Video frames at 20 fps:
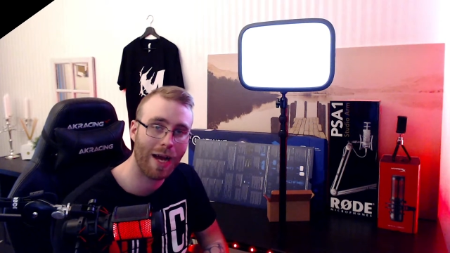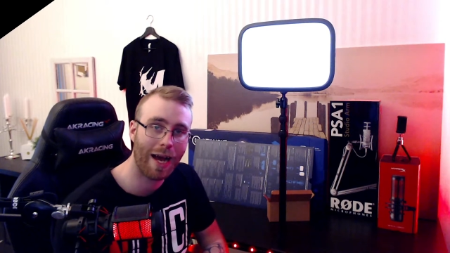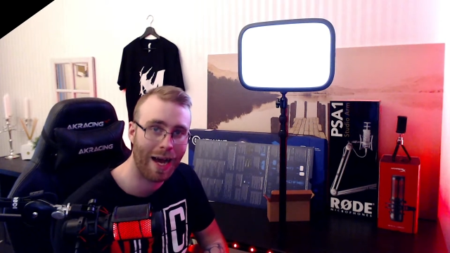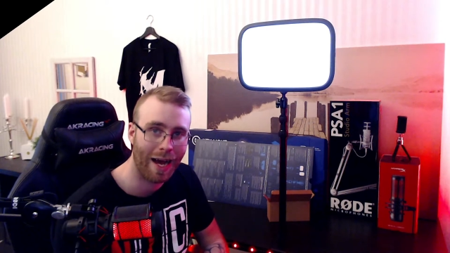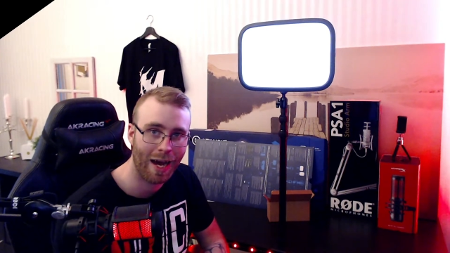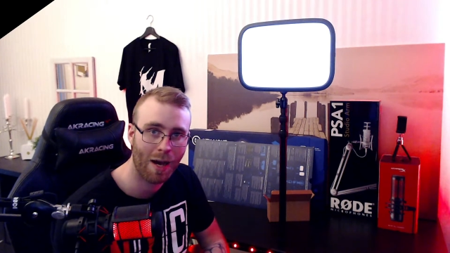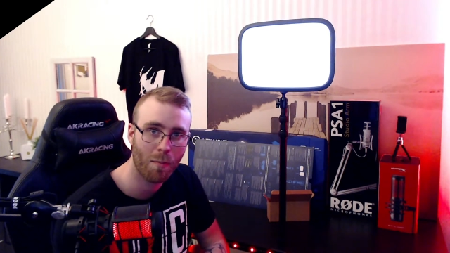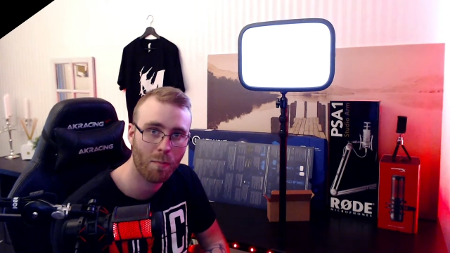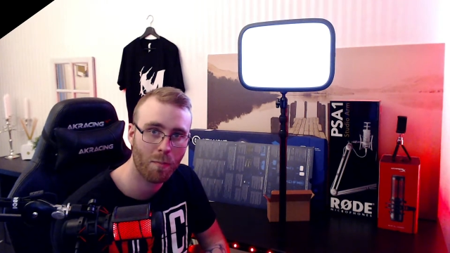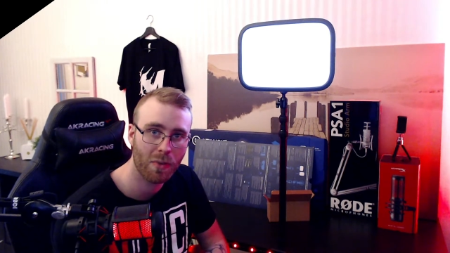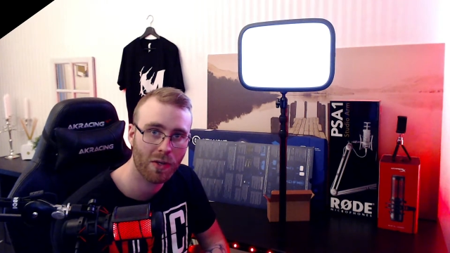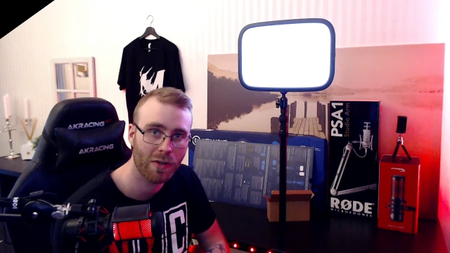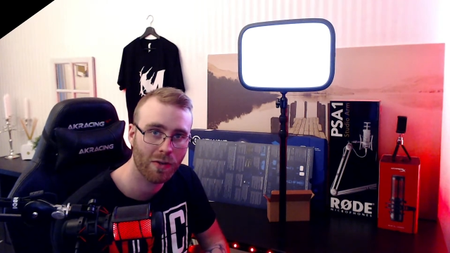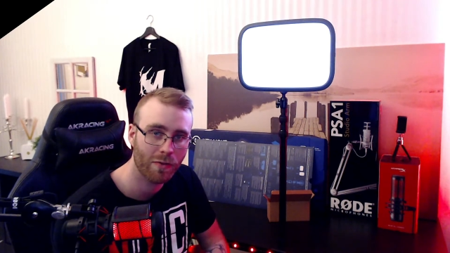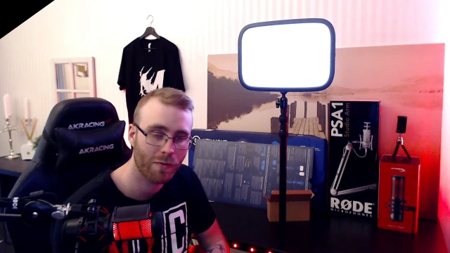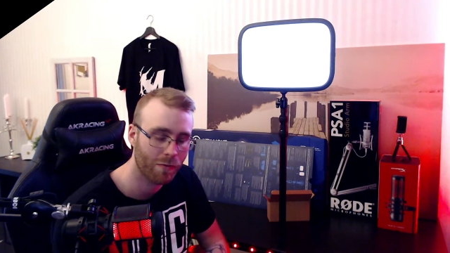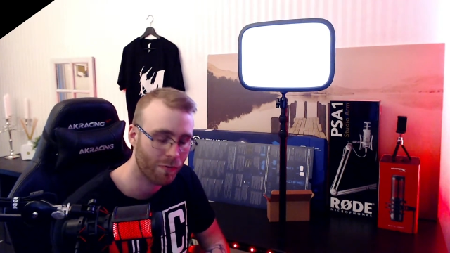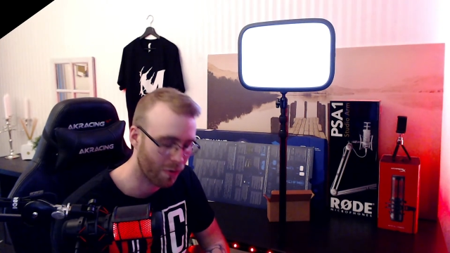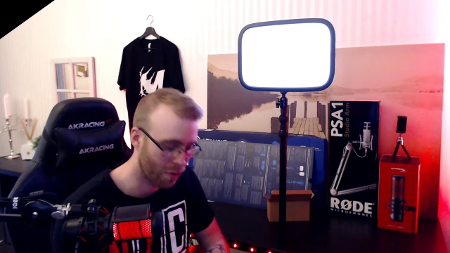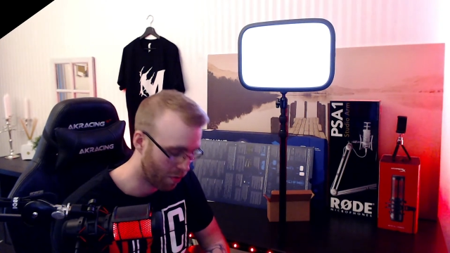app
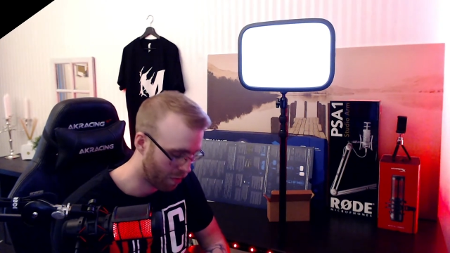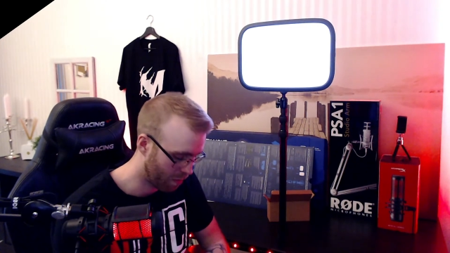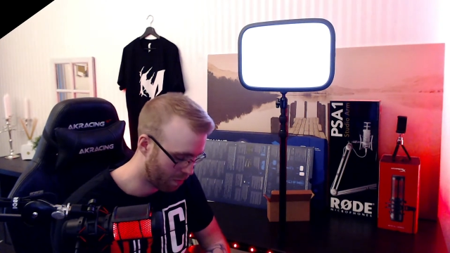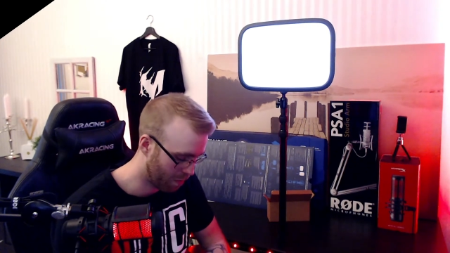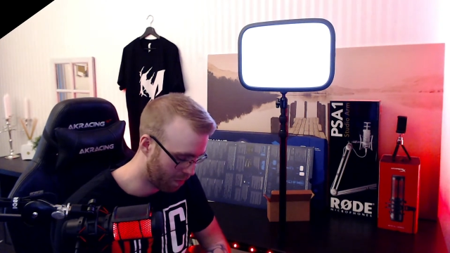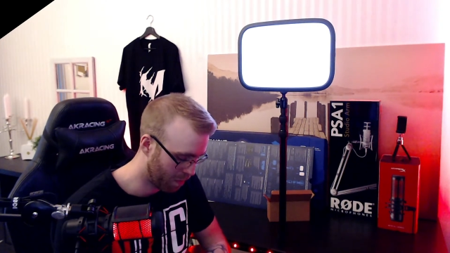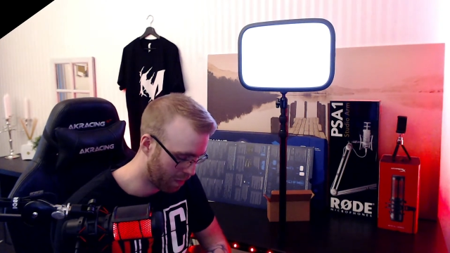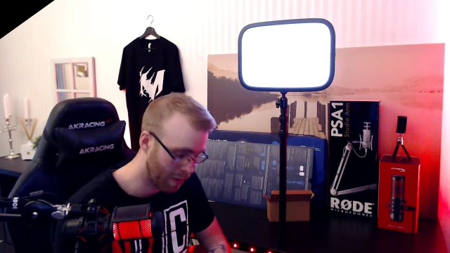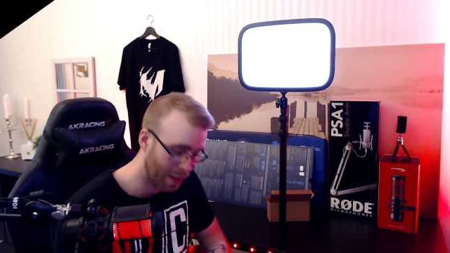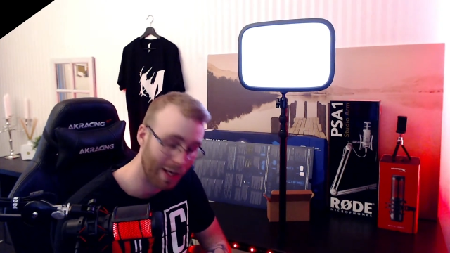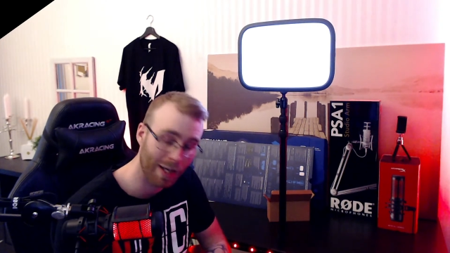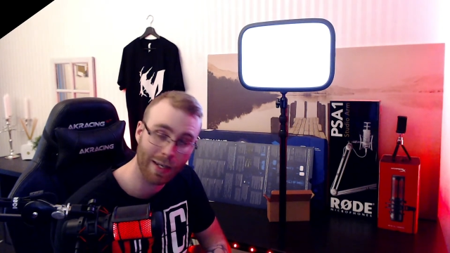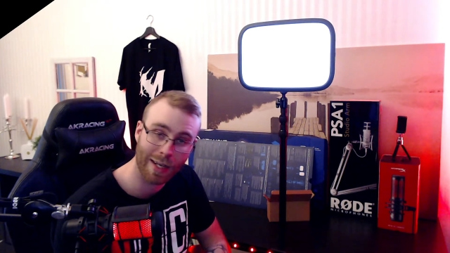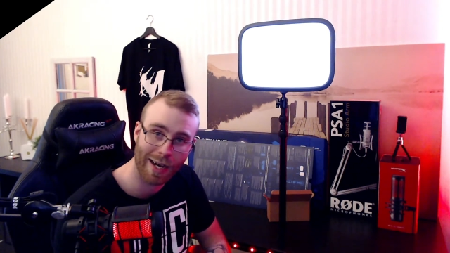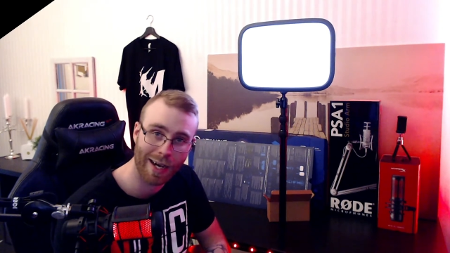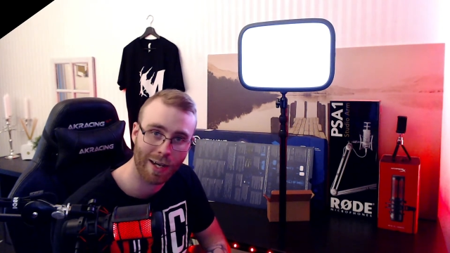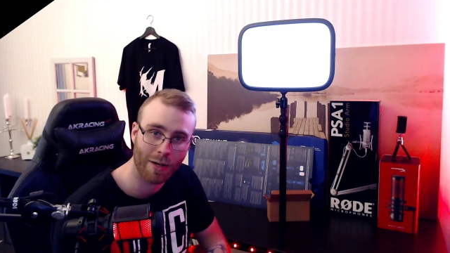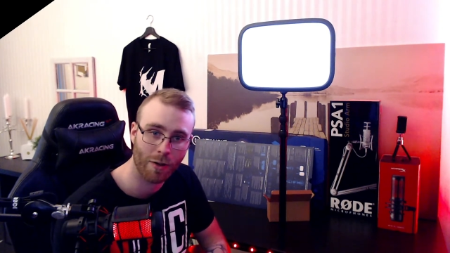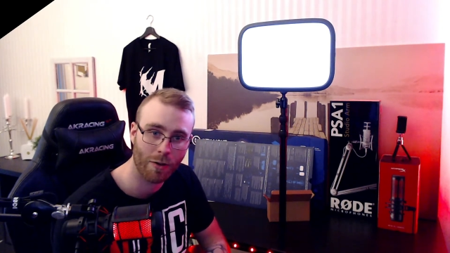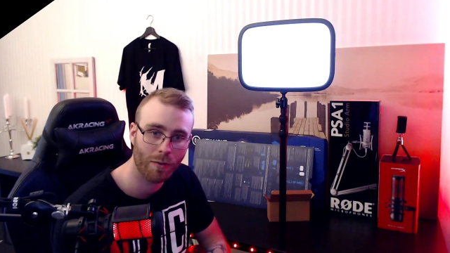from
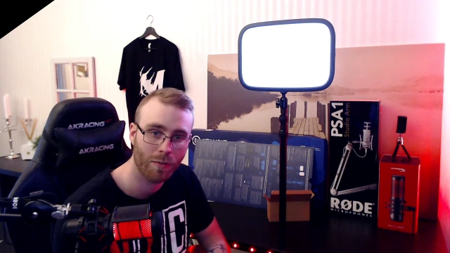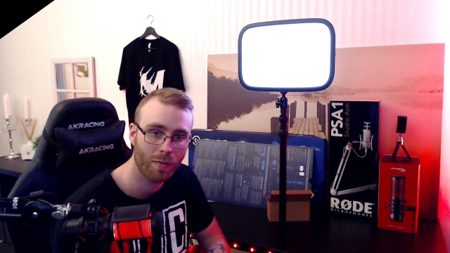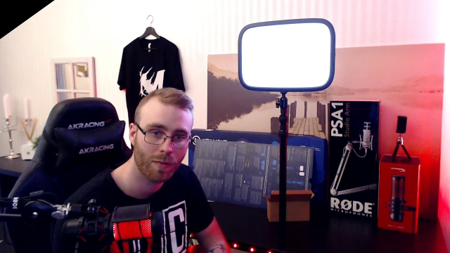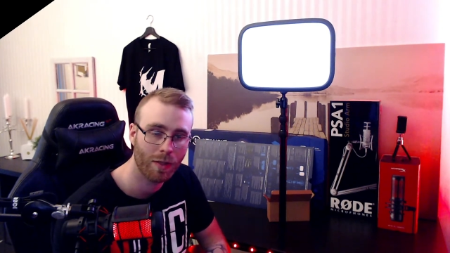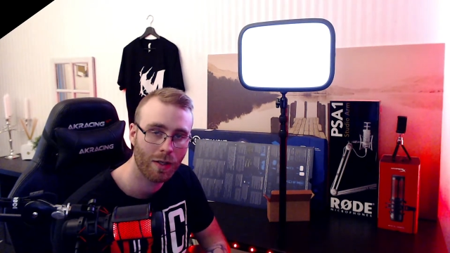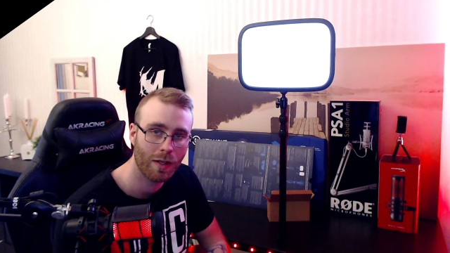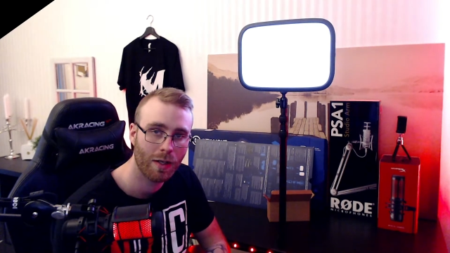Elgato,